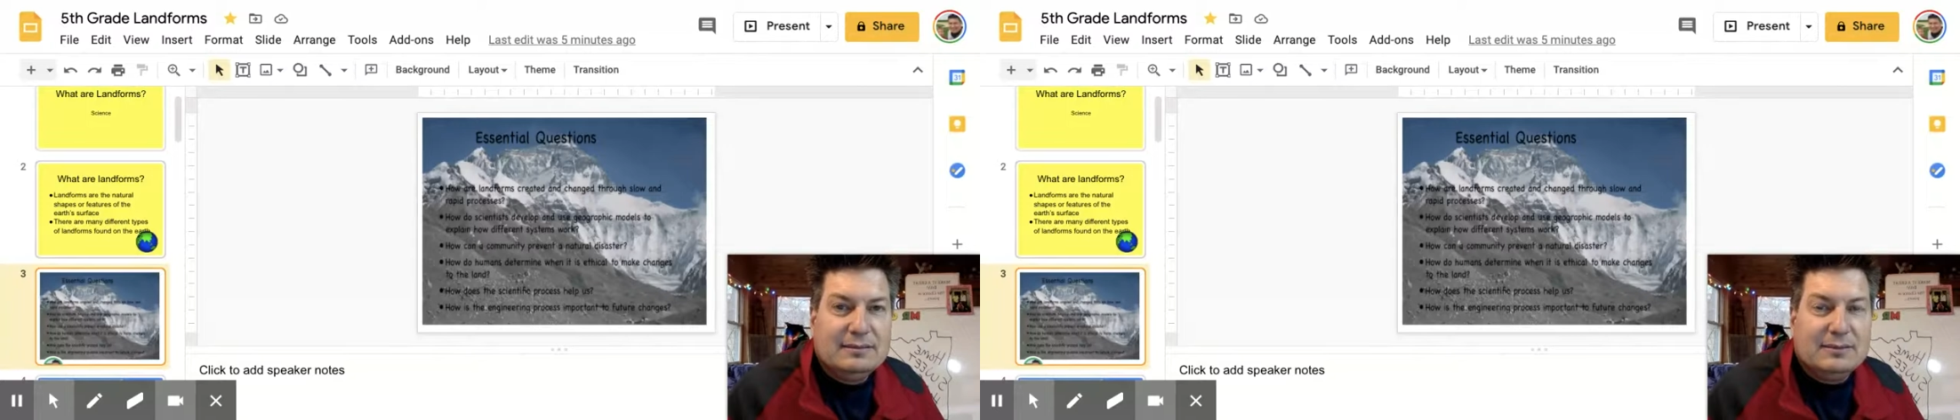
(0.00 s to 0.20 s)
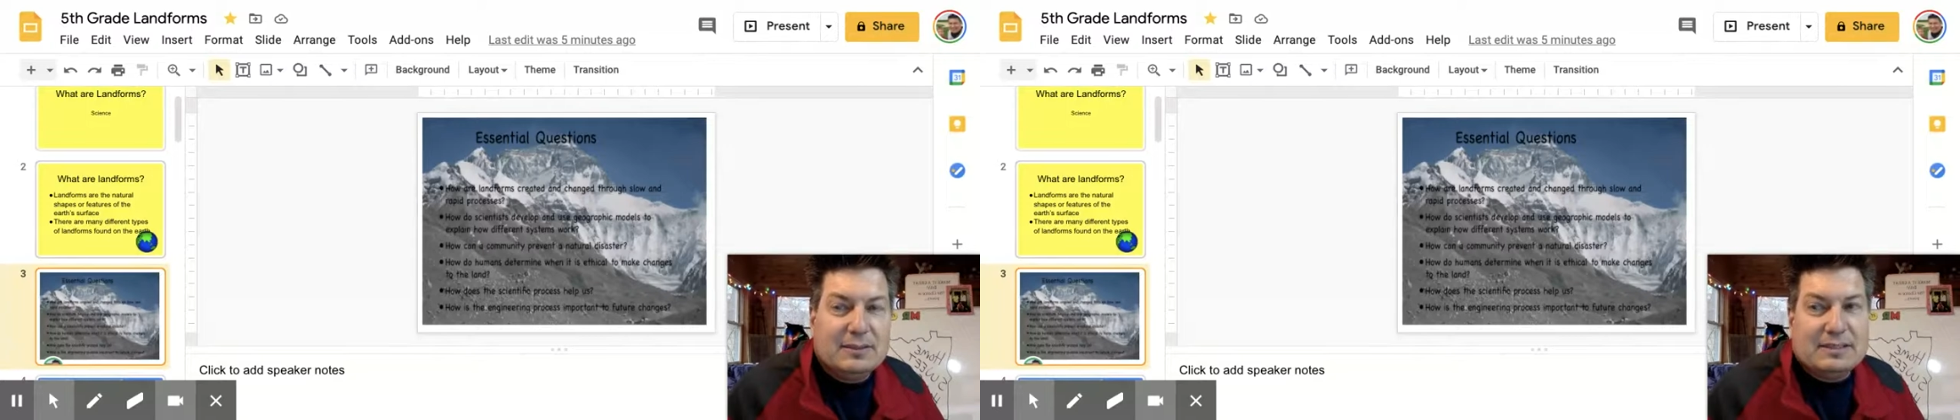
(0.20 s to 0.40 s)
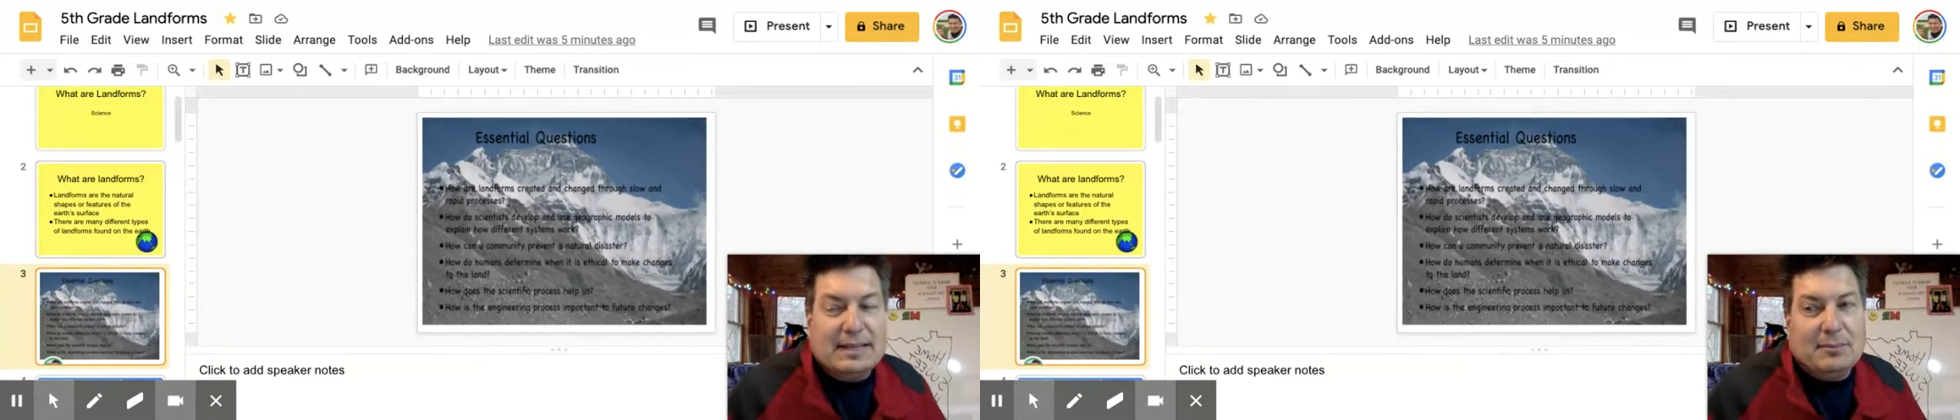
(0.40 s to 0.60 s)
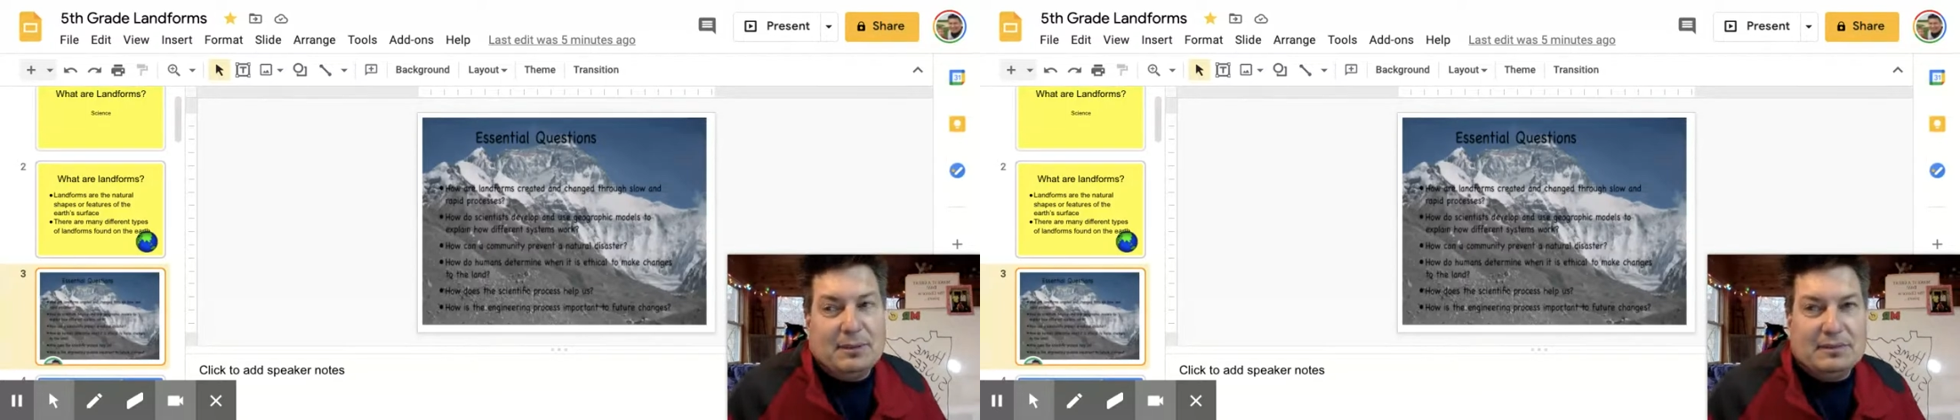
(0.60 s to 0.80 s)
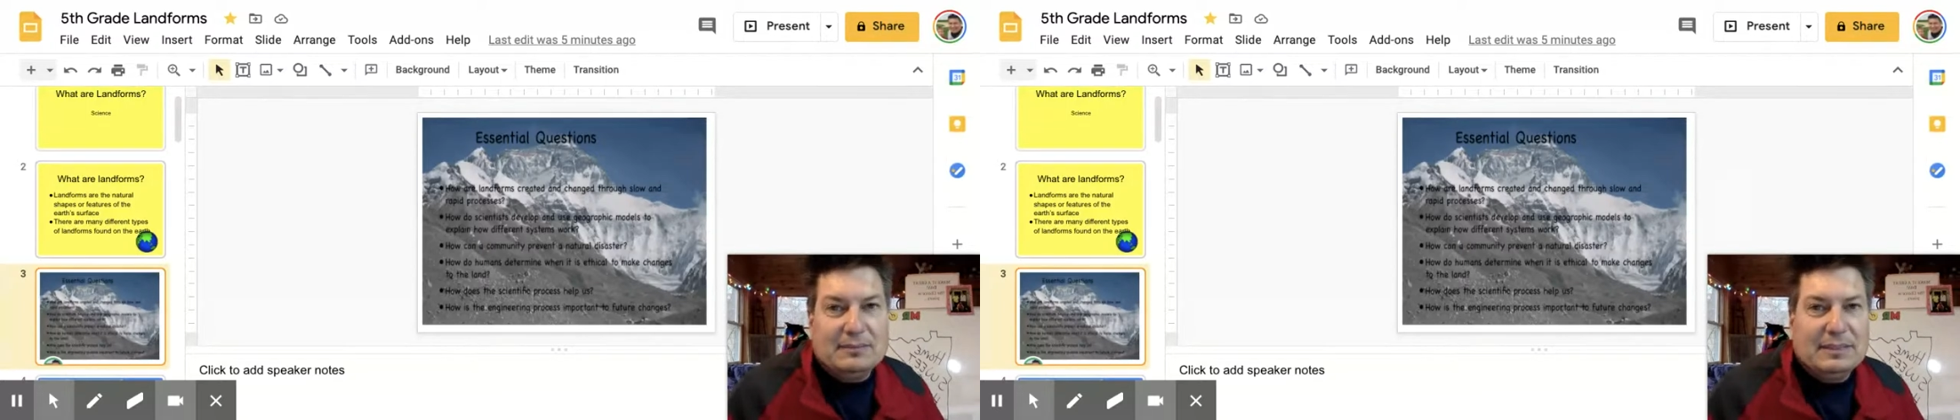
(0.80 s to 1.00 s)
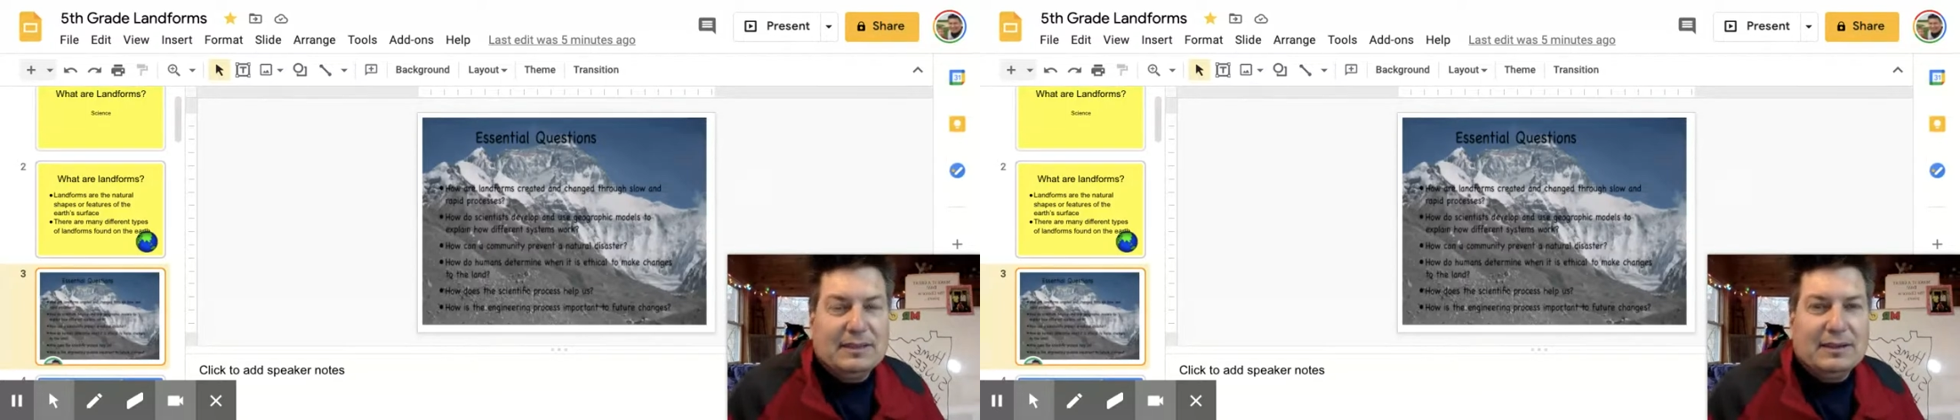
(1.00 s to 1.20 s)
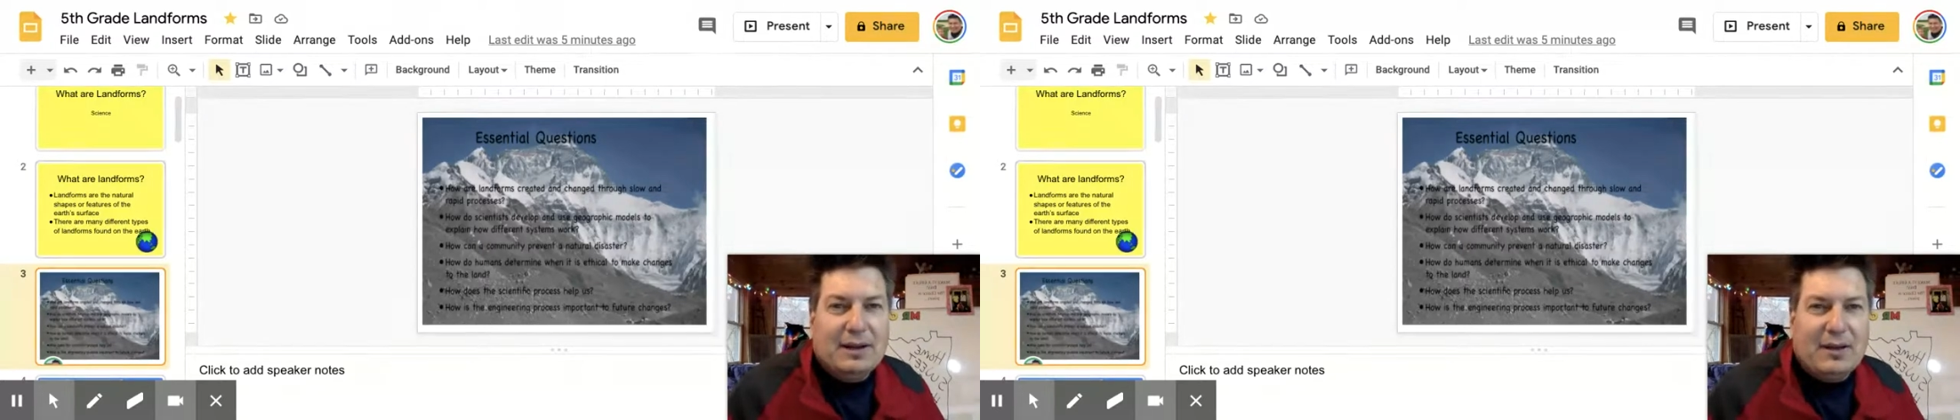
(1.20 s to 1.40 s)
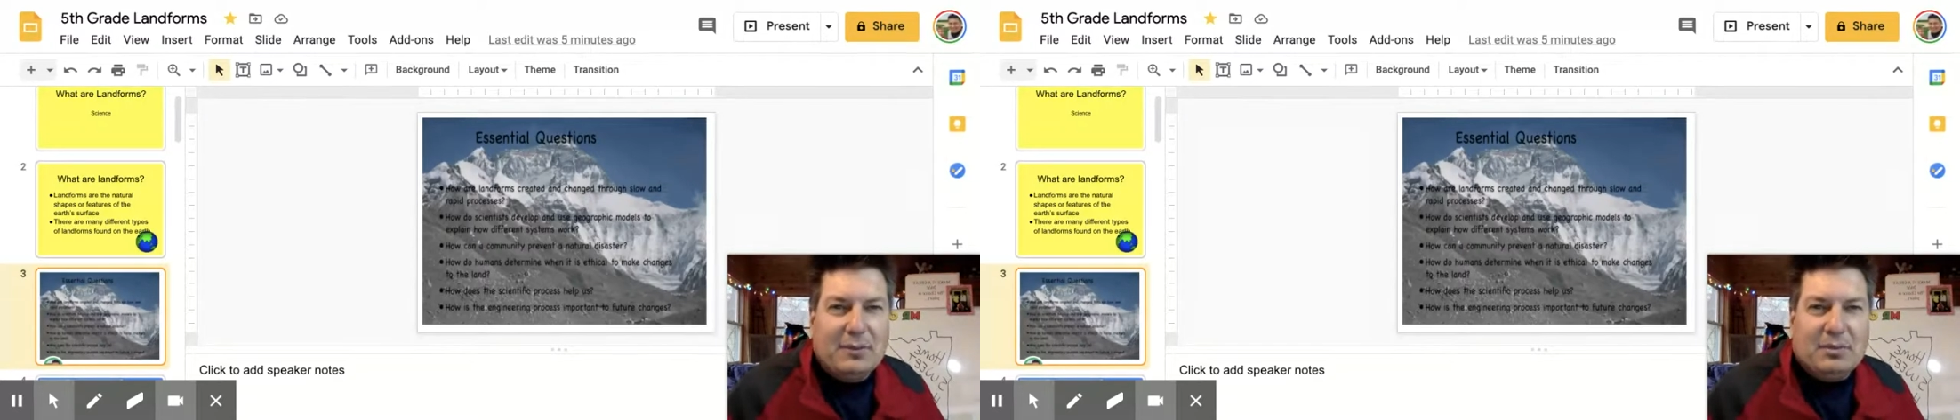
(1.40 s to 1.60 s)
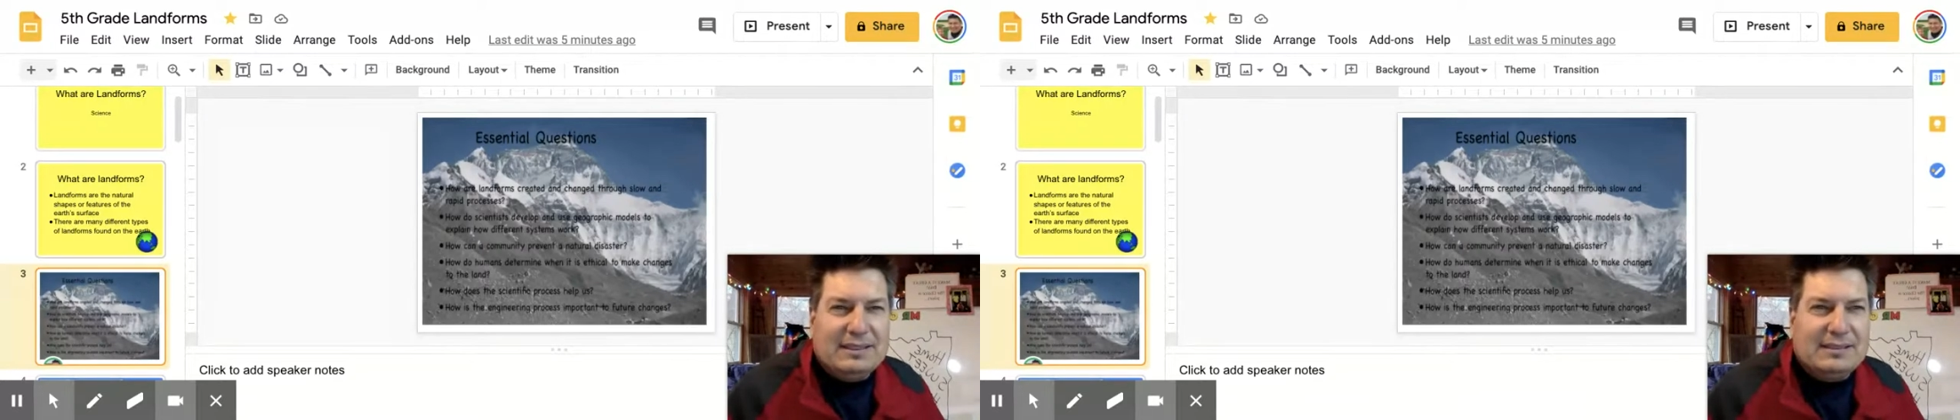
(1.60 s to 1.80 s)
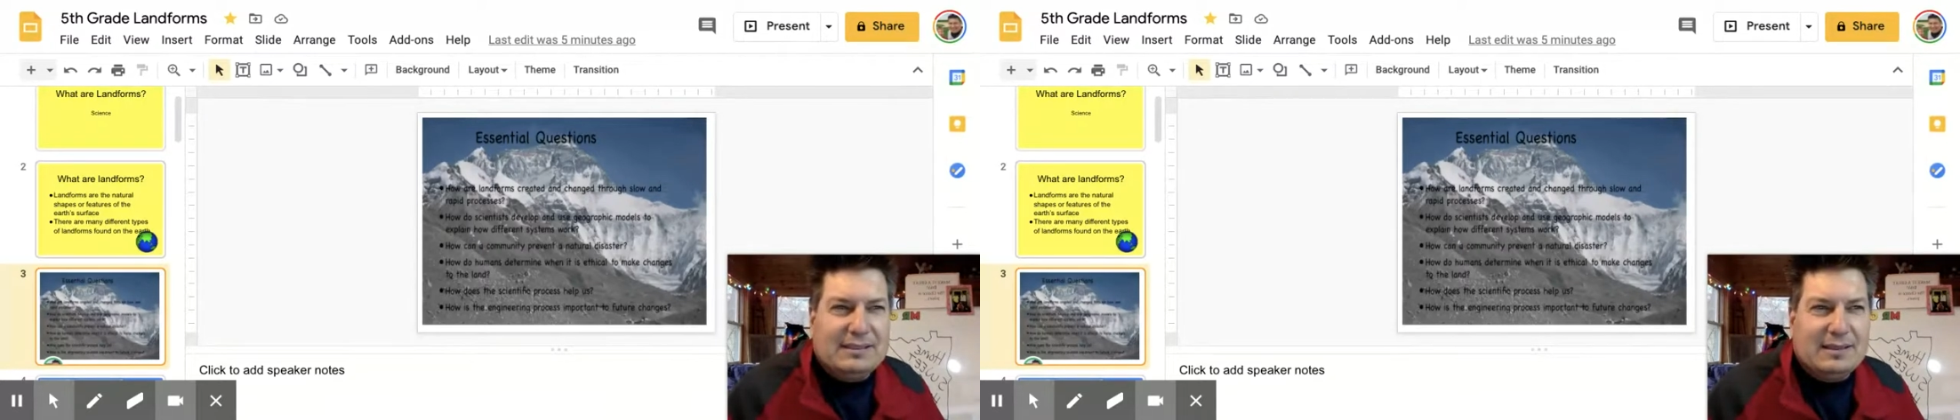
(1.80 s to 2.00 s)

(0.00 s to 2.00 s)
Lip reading: For example, are there places